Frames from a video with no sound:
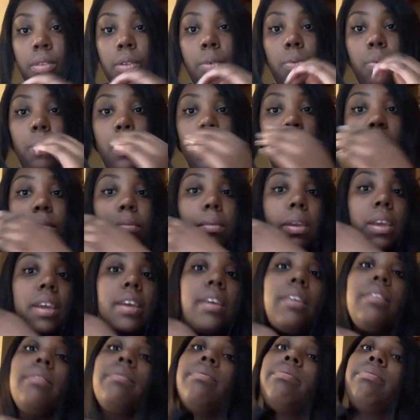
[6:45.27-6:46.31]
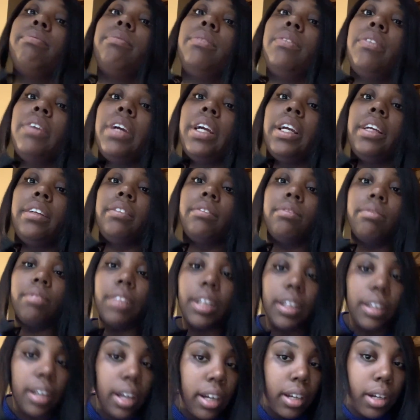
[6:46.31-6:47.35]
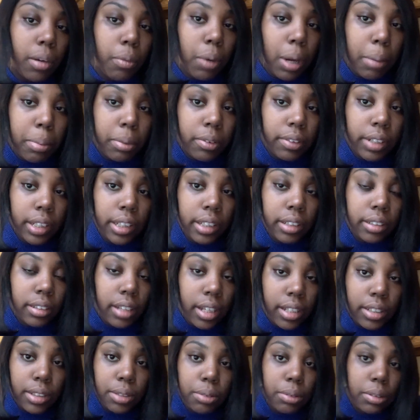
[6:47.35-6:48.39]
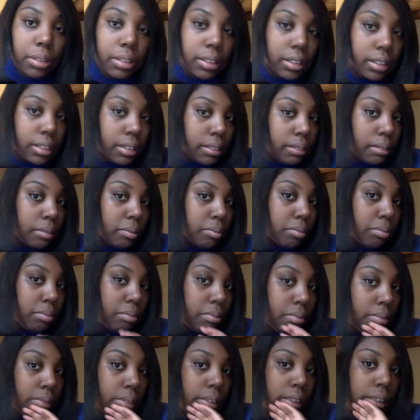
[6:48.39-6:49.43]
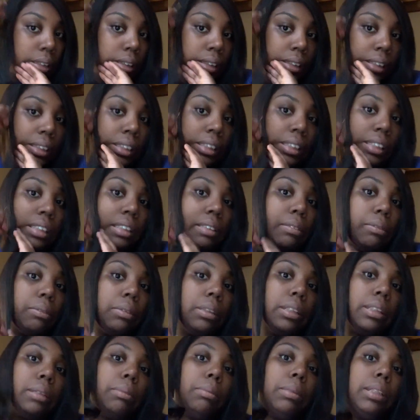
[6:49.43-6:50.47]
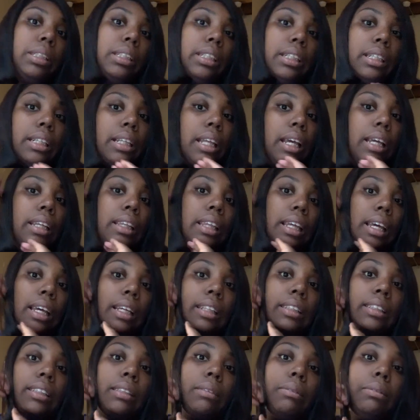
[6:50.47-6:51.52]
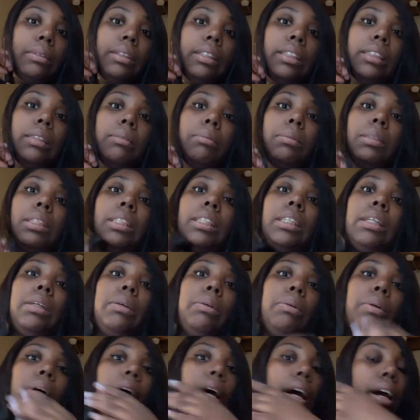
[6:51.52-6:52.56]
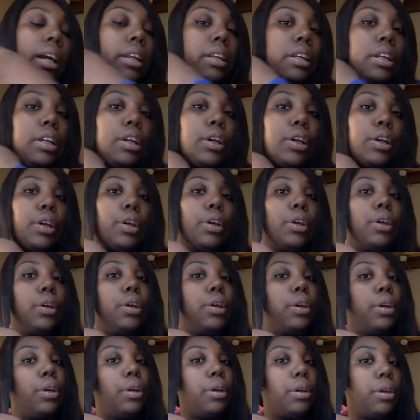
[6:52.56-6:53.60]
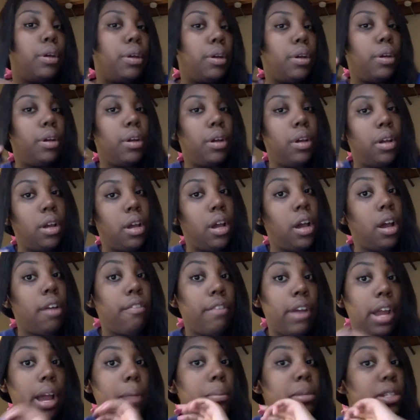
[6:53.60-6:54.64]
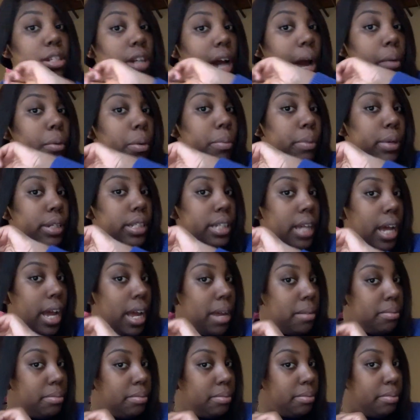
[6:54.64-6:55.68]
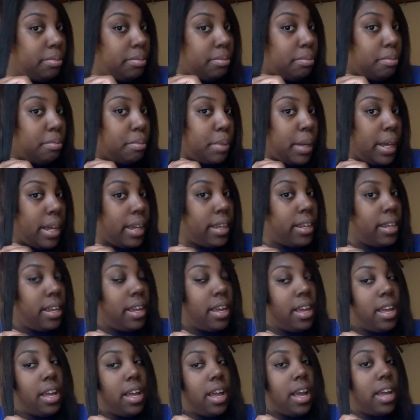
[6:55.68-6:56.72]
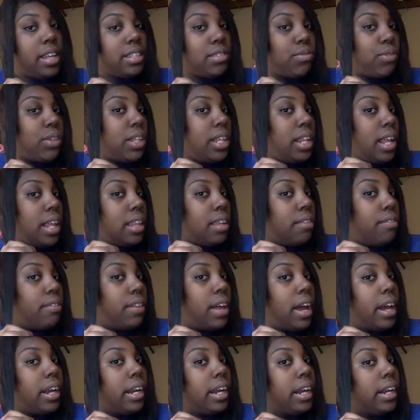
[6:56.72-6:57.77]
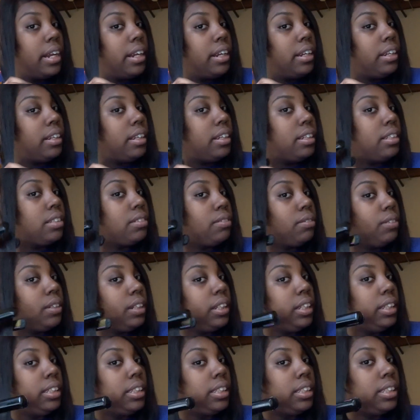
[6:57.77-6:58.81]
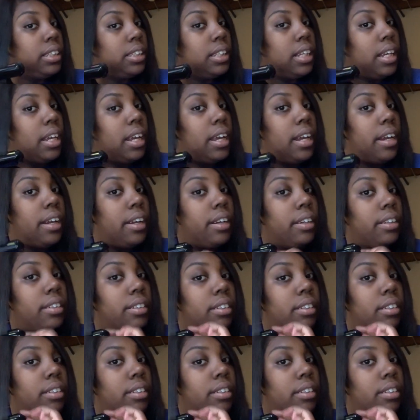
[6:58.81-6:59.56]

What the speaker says: with me? All right, they're not cooperating, as you can see. I don't want them to look like that. I want them to go under. All right, I'm gonna try one more time, but it's really not the flat iron. It's really just the hair.